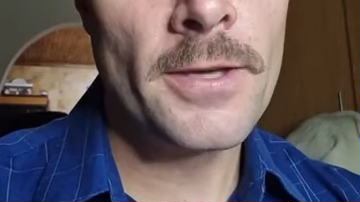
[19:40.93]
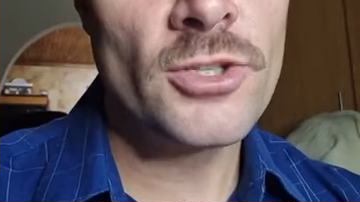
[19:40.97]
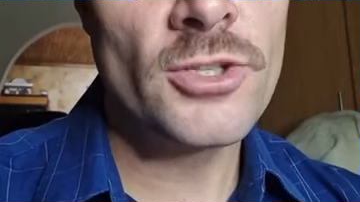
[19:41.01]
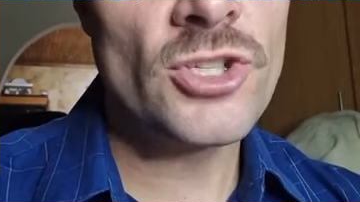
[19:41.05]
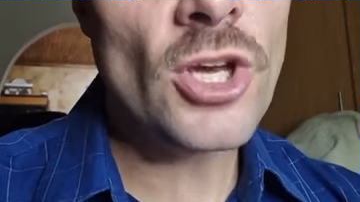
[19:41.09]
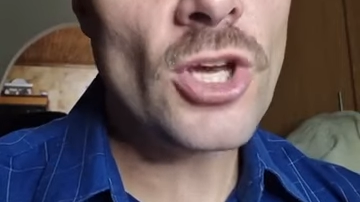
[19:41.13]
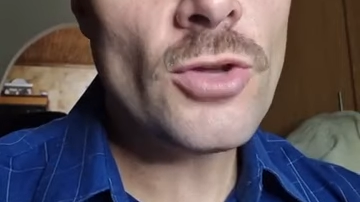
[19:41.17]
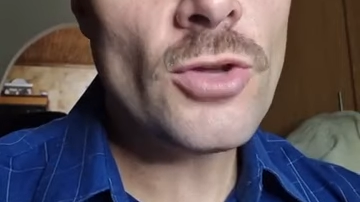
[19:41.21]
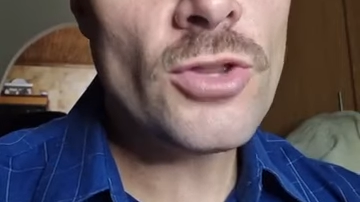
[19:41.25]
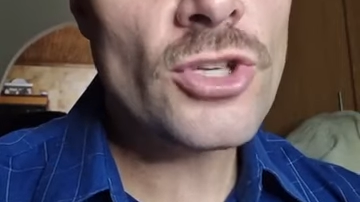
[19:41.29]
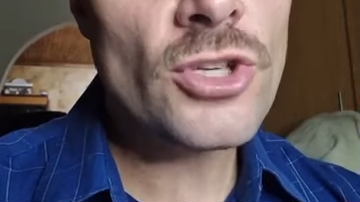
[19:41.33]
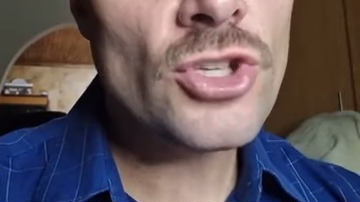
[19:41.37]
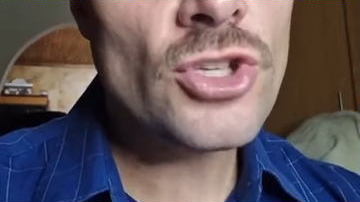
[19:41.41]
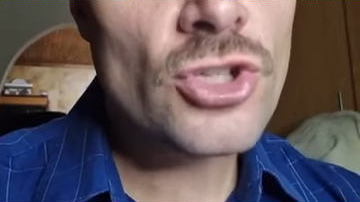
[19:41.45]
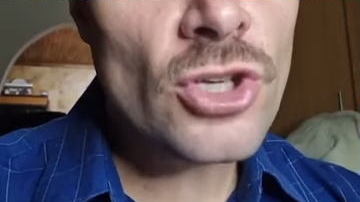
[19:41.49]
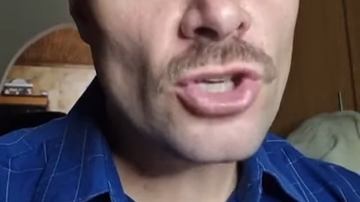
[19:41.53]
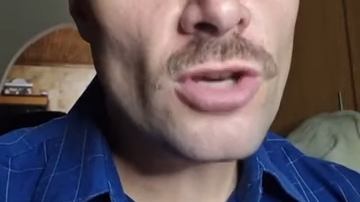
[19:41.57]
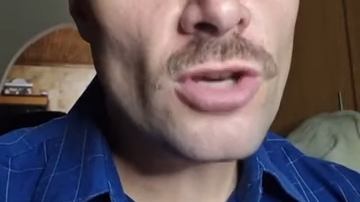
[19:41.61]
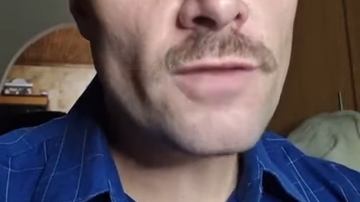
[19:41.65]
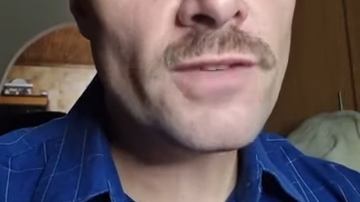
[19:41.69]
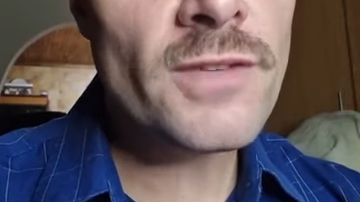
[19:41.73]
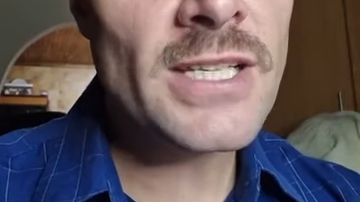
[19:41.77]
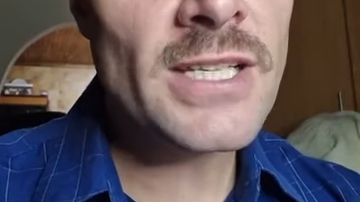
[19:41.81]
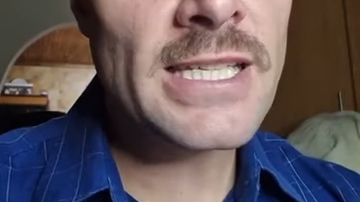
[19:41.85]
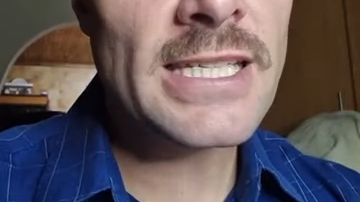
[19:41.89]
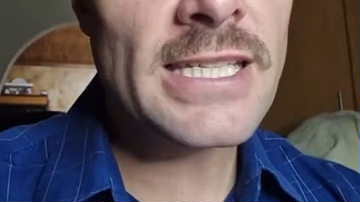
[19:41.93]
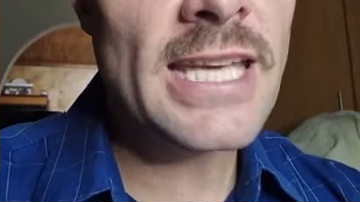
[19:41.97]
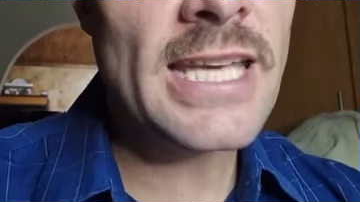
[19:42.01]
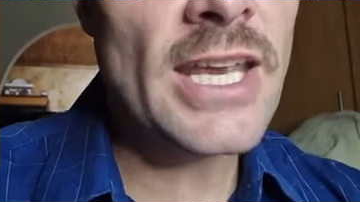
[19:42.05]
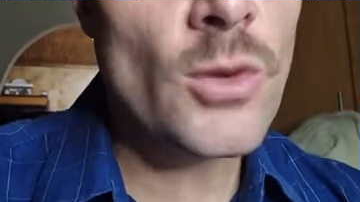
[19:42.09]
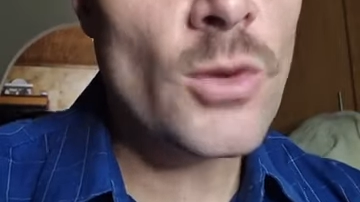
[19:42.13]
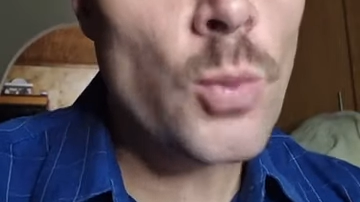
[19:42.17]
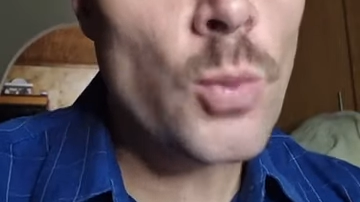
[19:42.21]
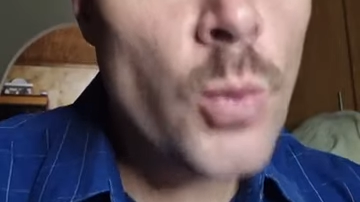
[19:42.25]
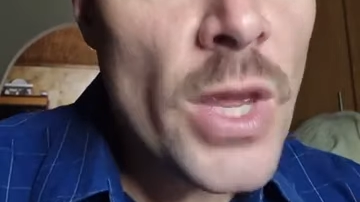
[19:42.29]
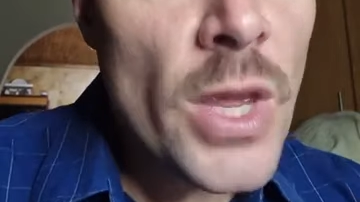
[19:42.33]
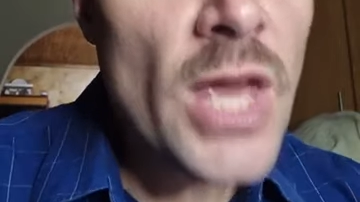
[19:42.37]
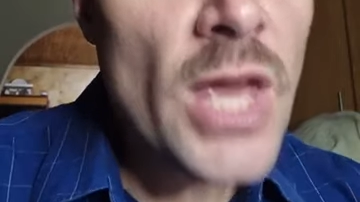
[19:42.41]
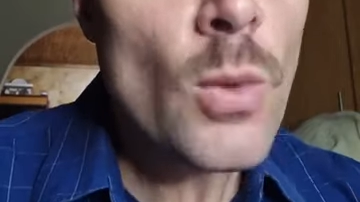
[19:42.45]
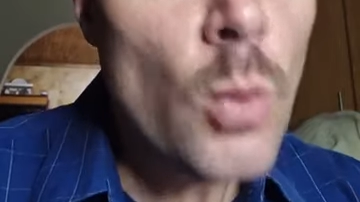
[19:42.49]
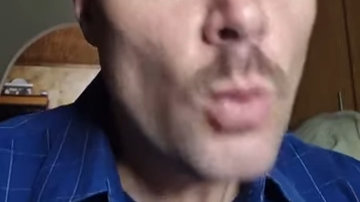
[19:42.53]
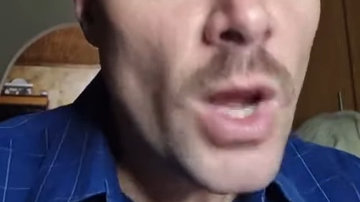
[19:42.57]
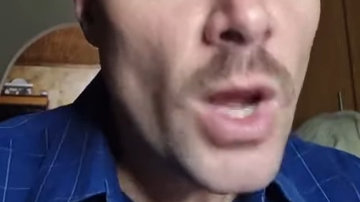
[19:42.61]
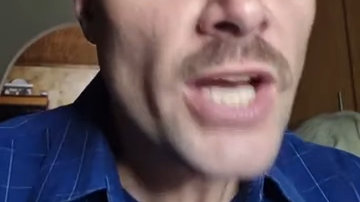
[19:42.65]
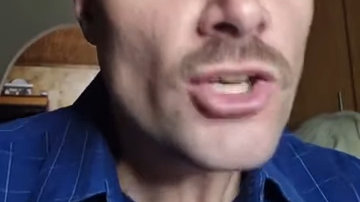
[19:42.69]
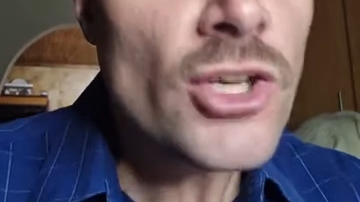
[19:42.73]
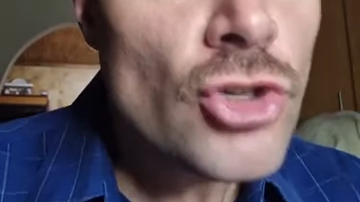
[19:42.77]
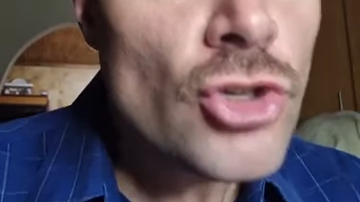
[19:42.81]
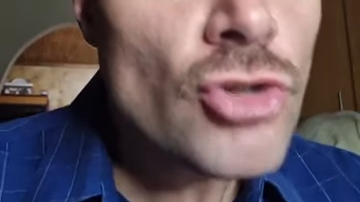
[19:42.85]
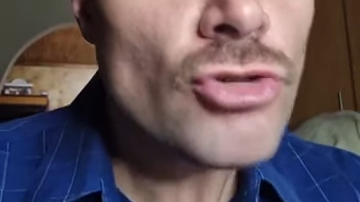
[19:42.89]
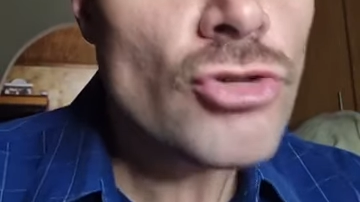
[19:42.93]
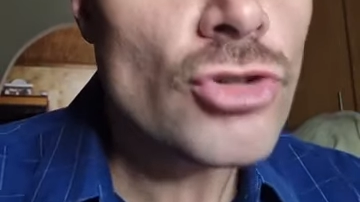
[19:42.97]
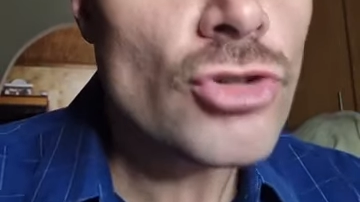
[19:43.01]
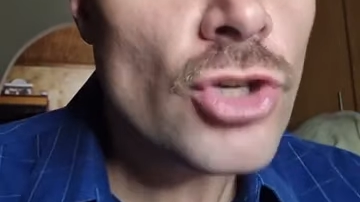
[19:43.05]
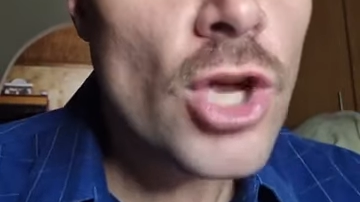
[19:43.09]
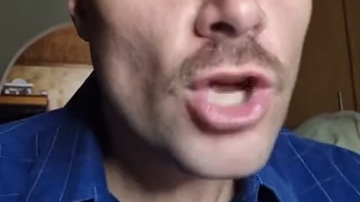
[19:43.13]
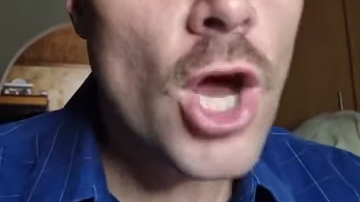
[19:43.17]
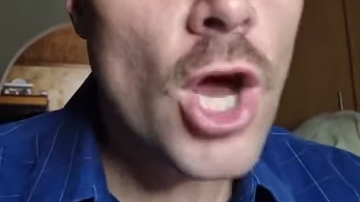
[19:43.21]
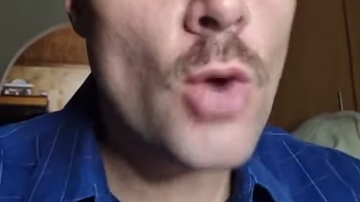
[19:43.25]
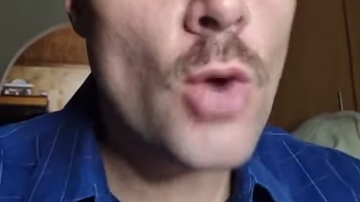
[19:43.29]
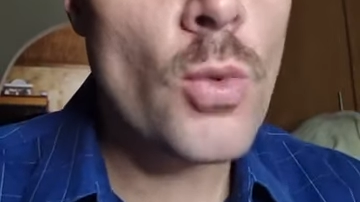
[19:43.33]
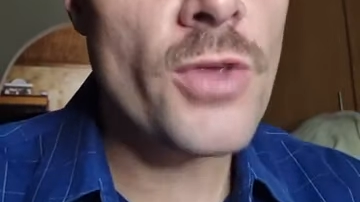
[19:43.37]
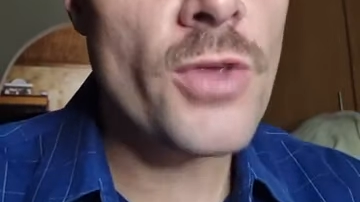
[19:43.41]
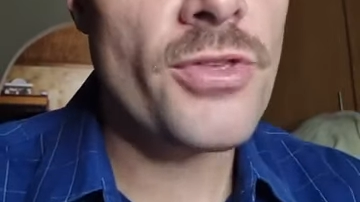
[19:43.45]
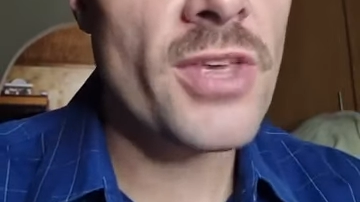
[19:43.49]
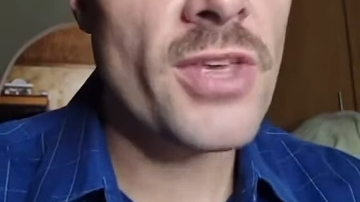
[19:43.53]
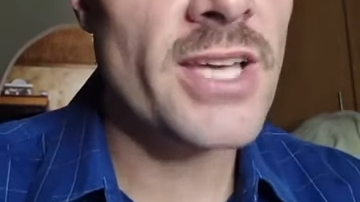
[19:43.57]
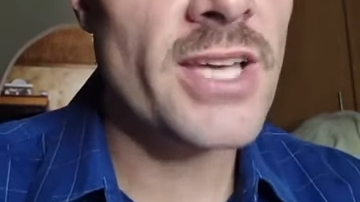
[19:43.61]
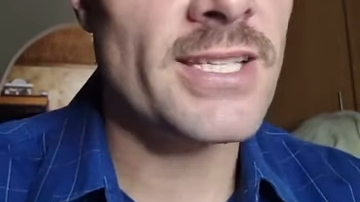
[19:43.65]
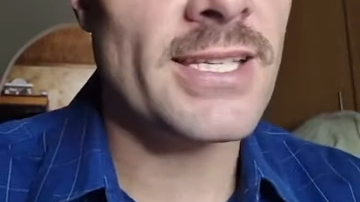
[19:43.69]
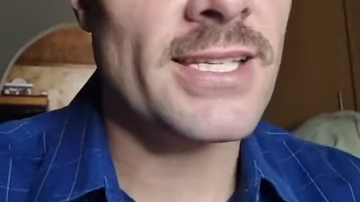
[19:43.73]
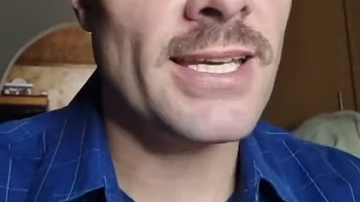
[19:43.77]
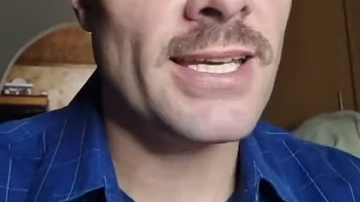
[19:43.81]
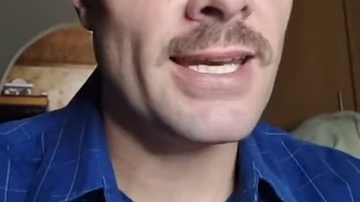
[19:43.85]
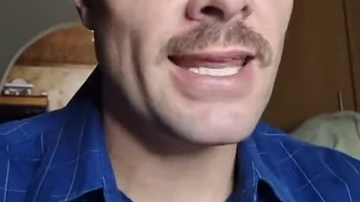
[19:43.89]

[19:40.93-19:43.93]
So the servant said, we want you to go with us.